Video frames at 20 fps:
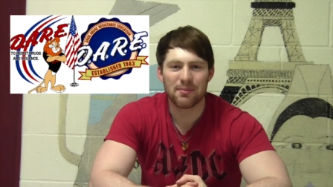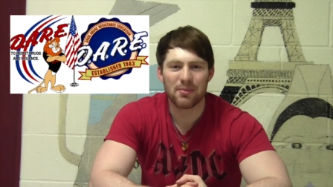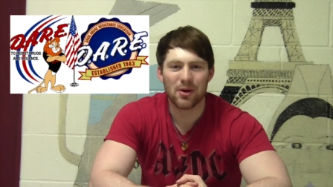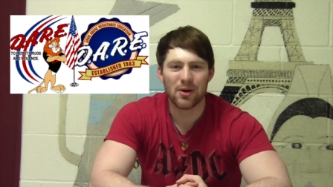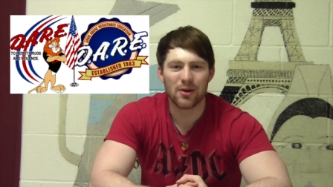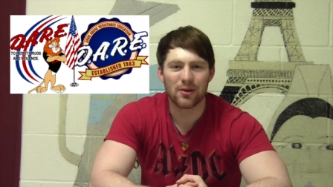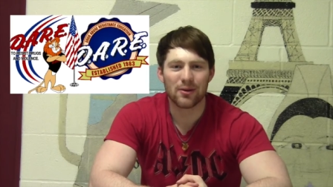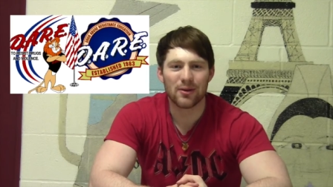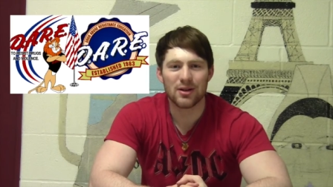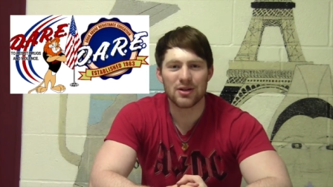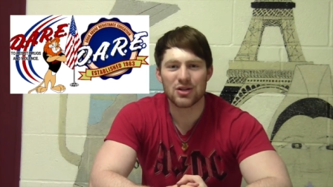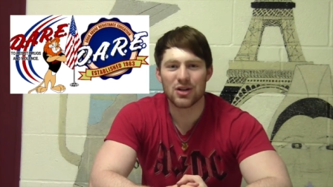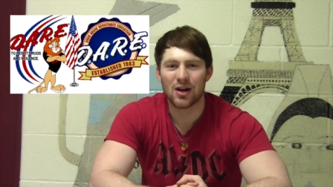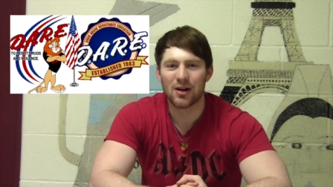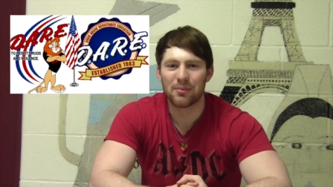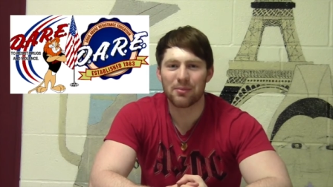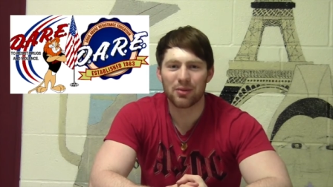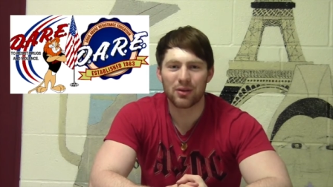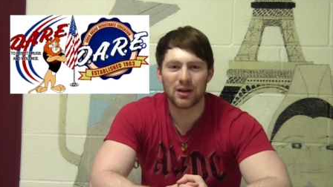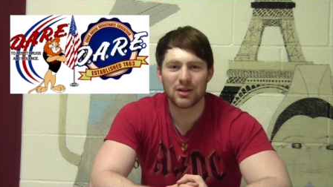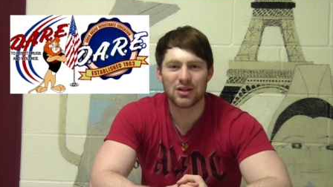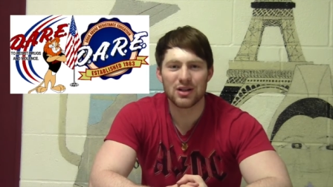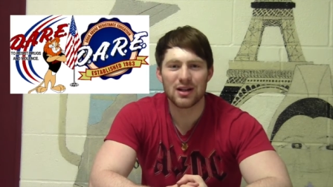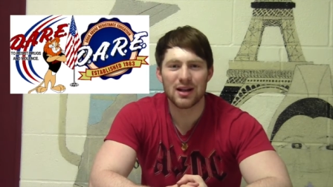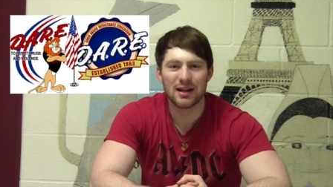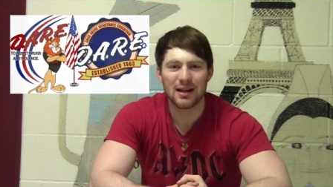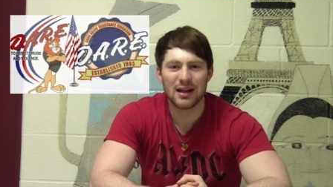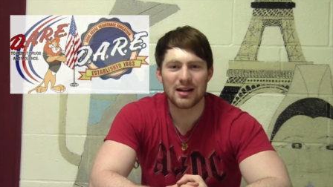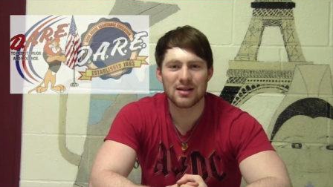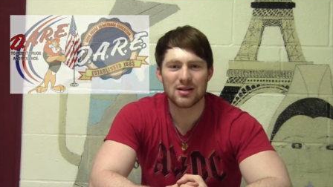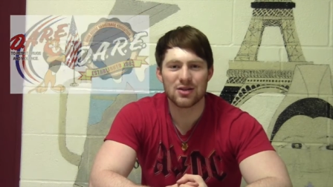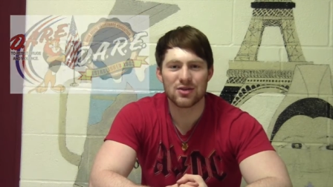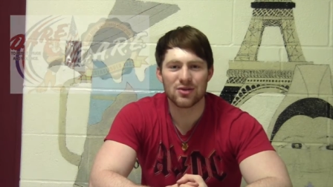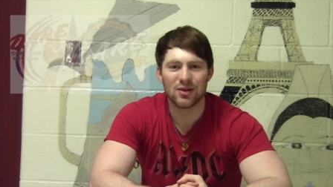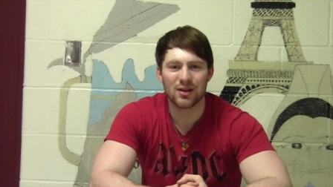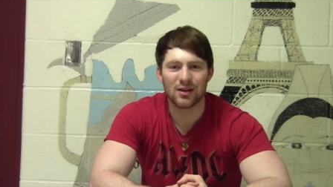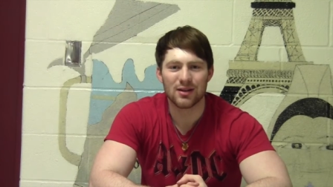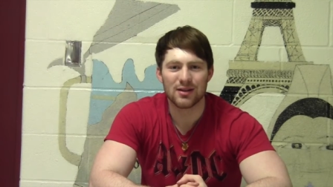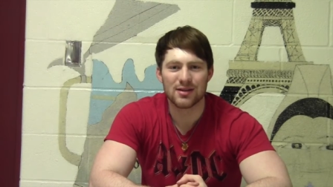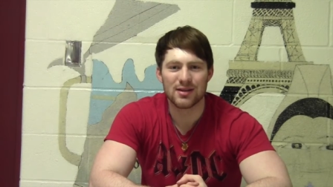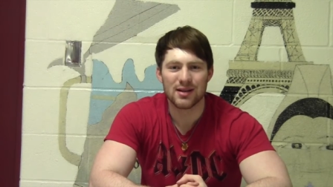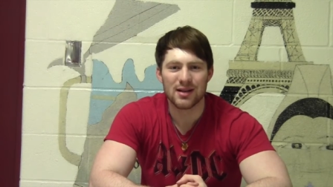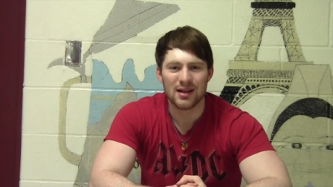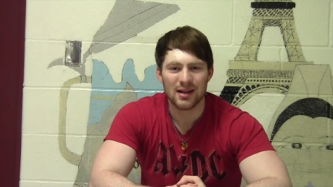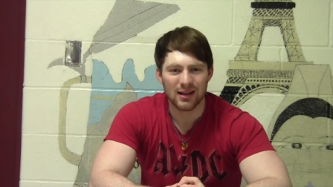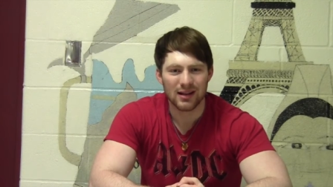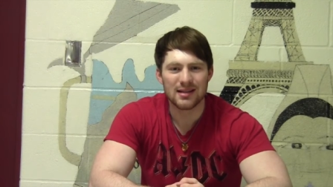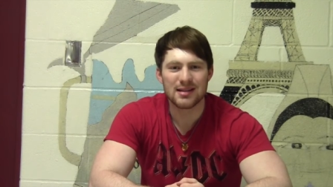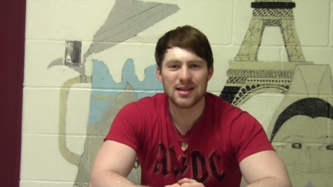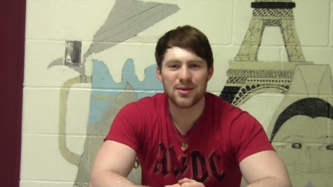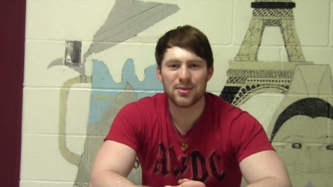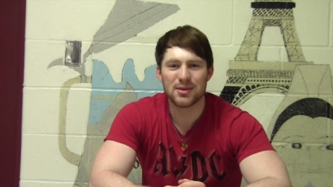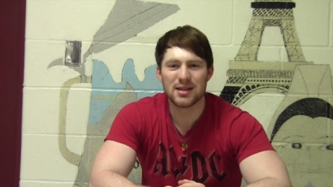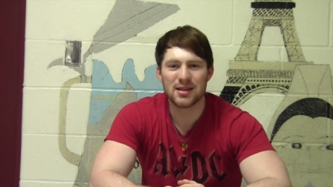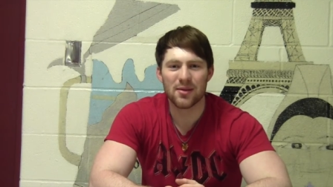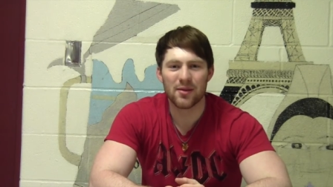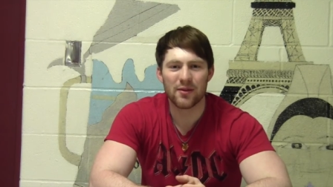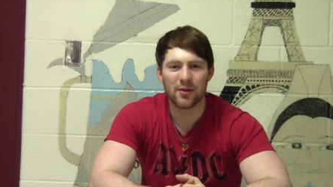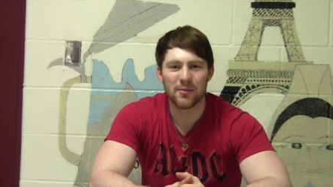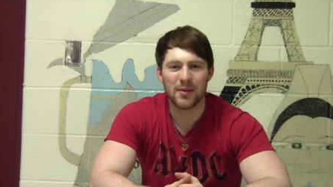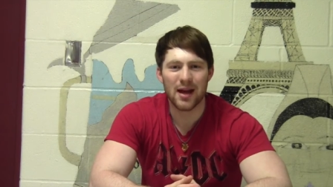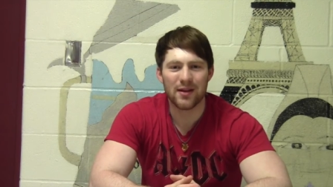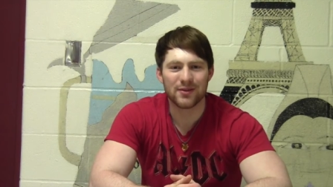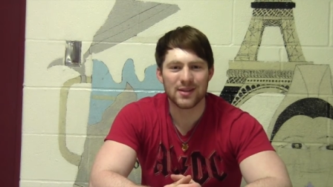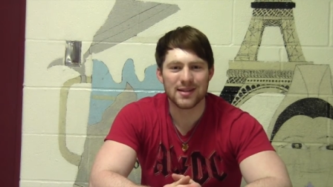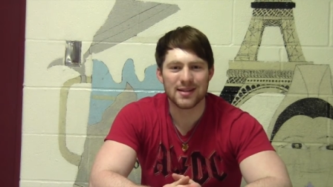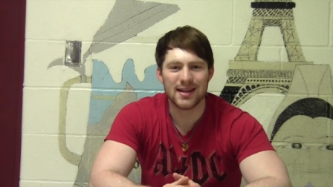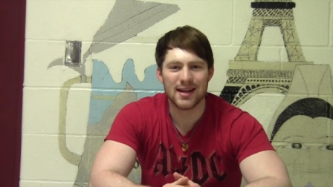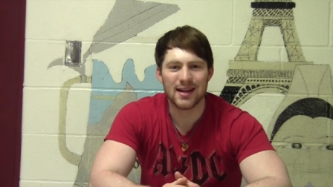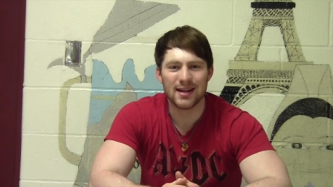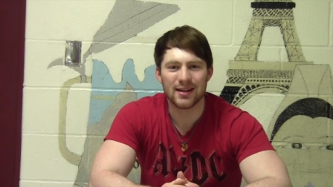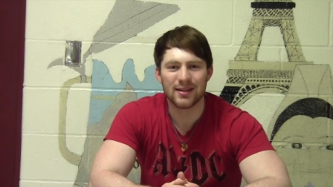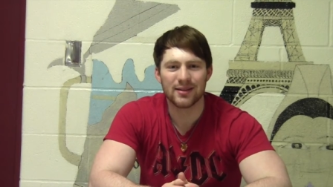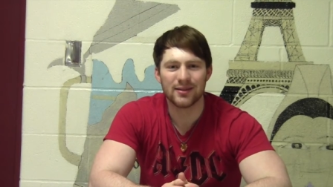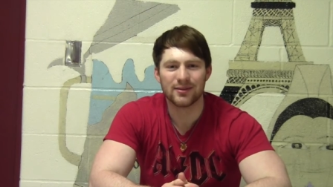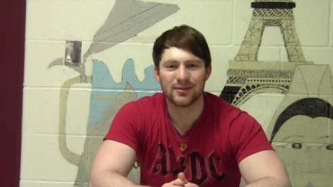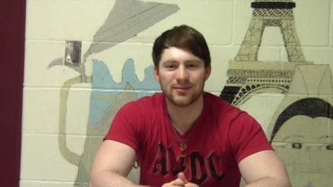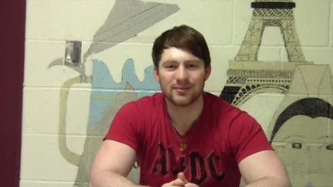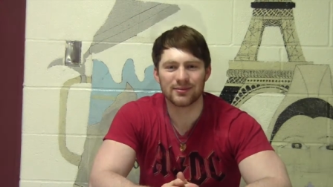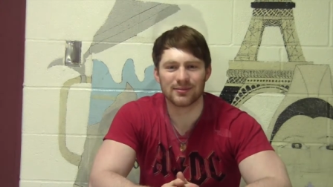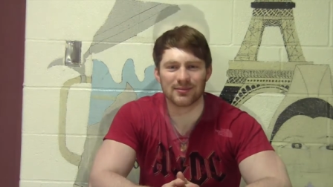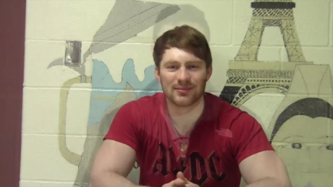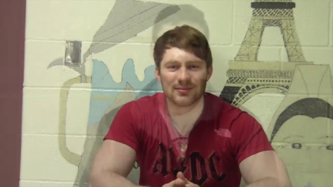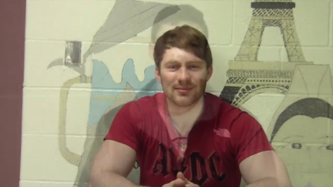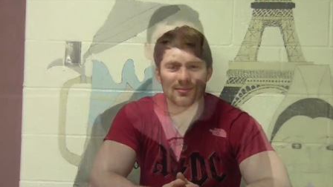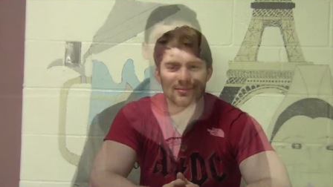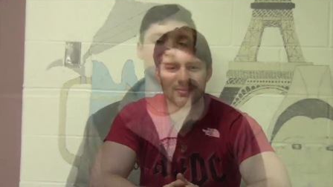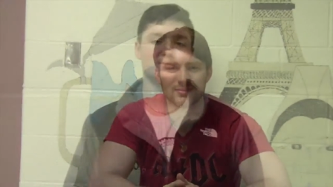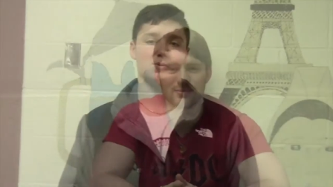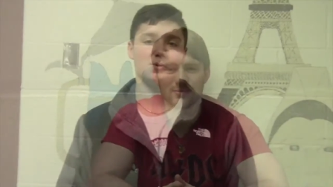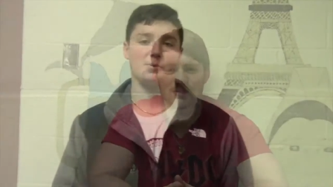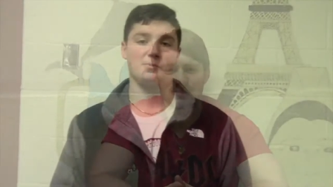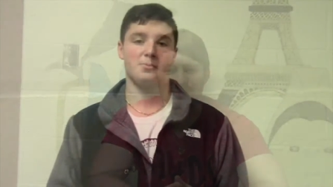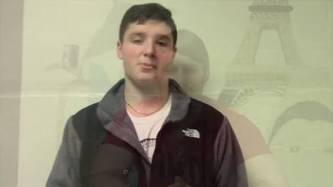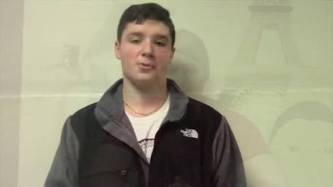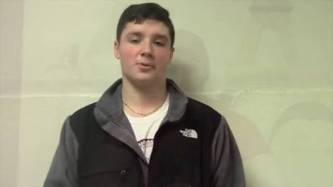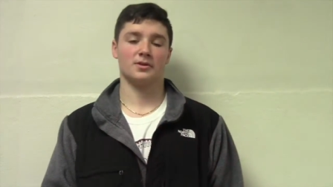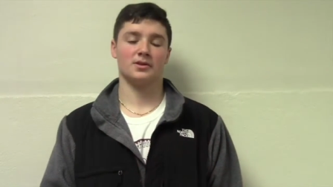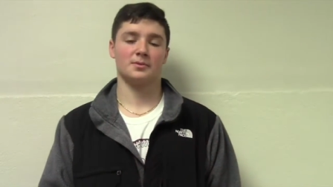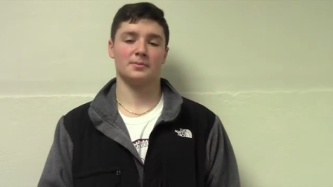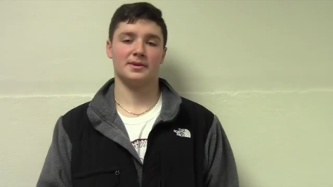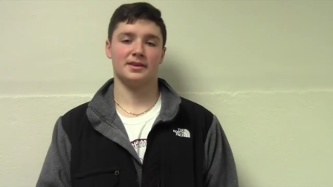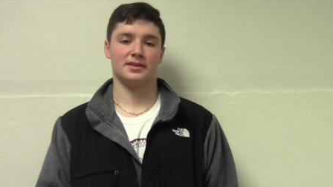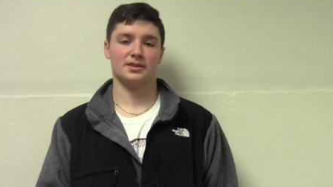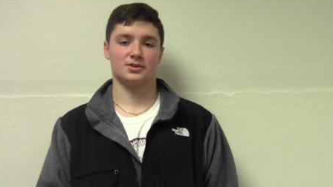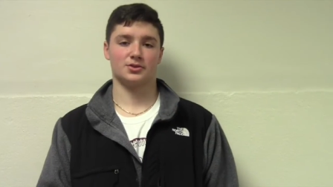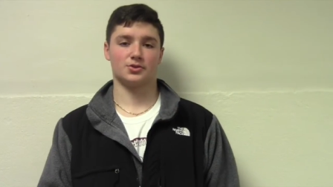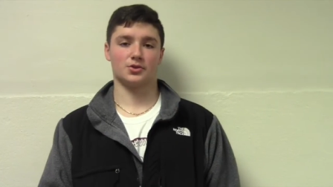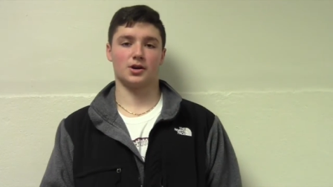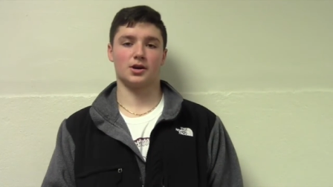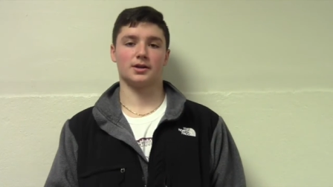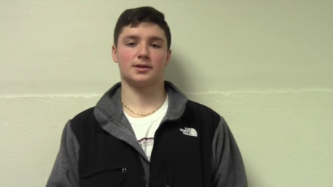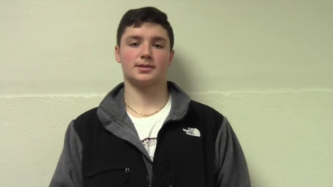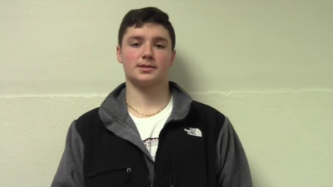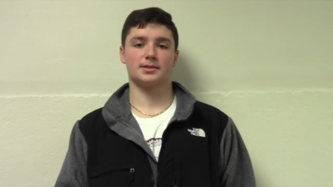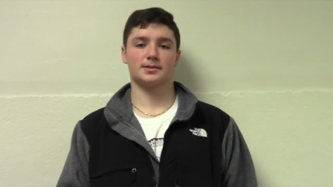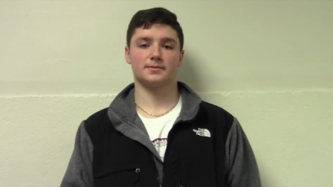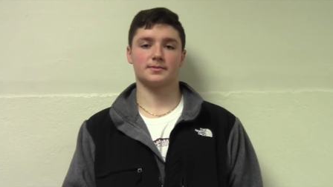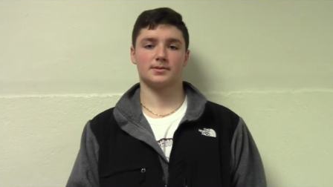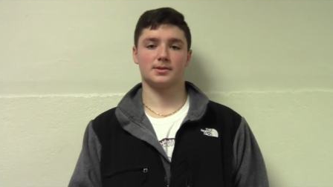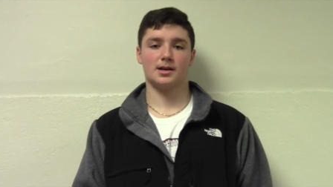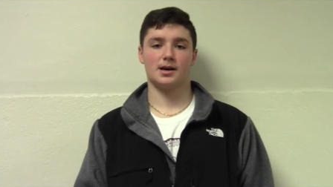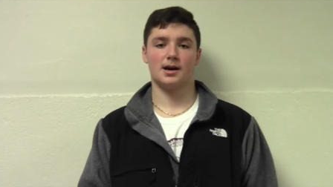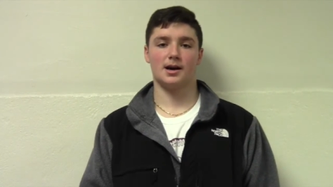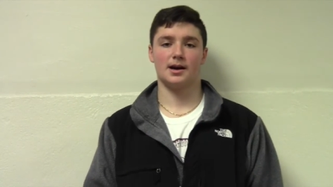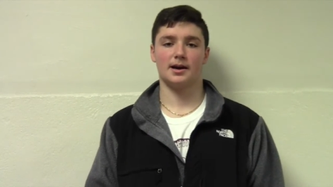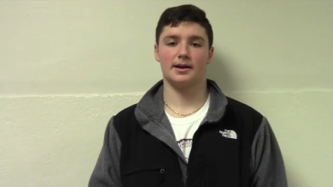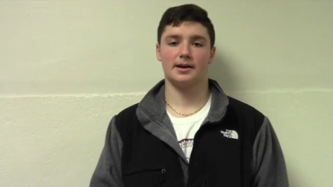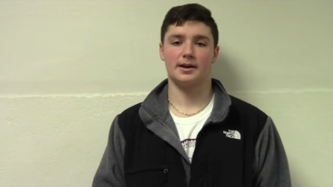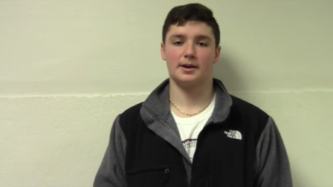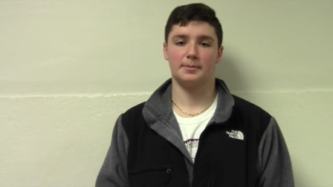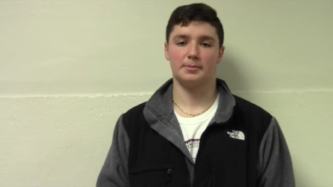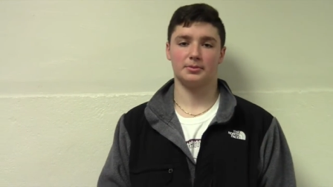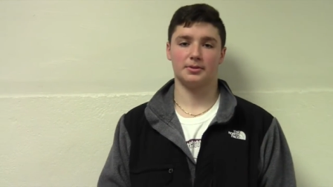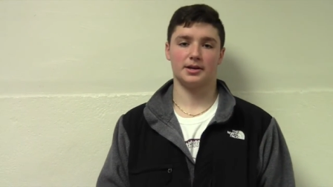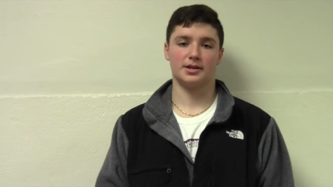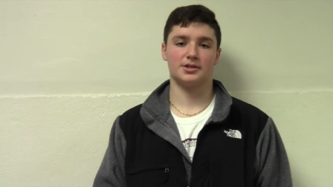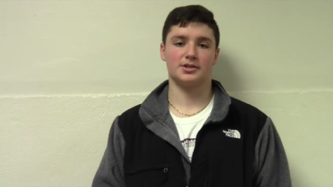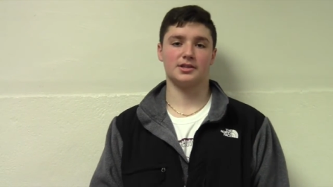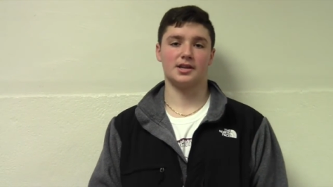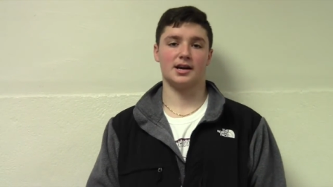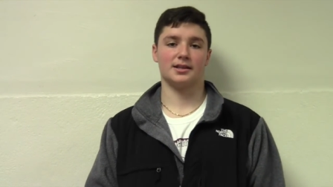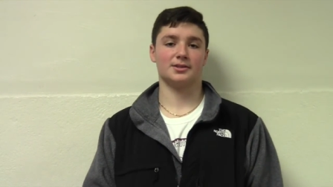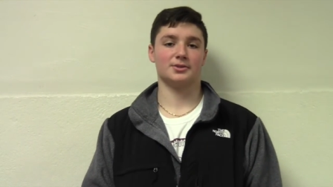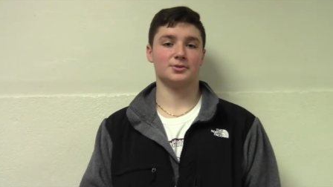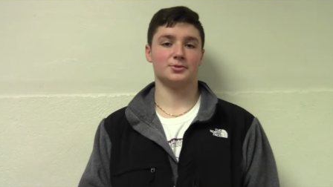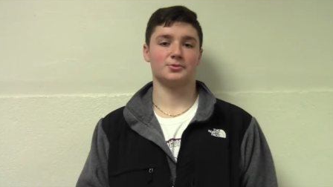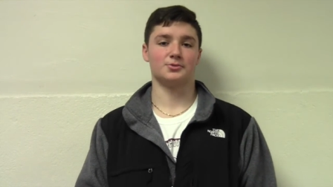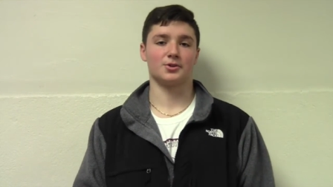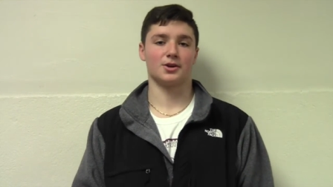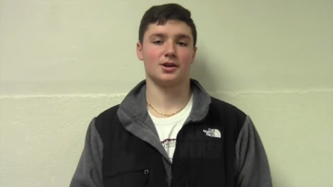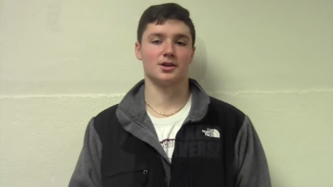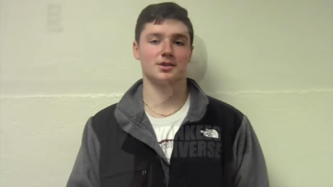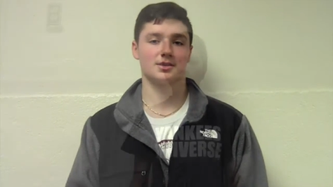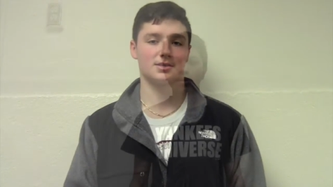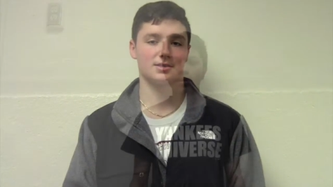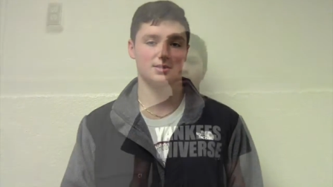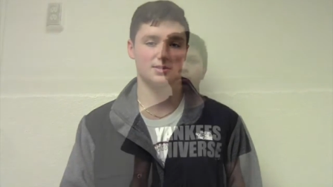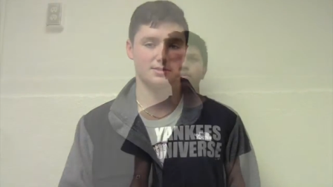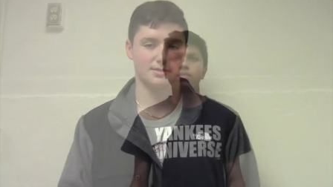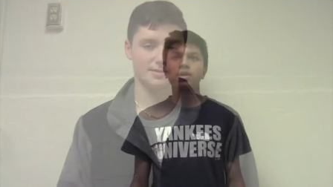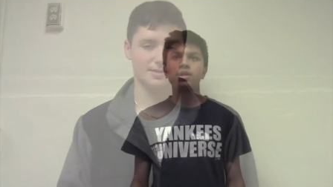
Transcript: at Park Ridge are pledging against drugs. Let's see what some of them have to say. Football is more important to me than drugs. I uh, pledge not to do drugs.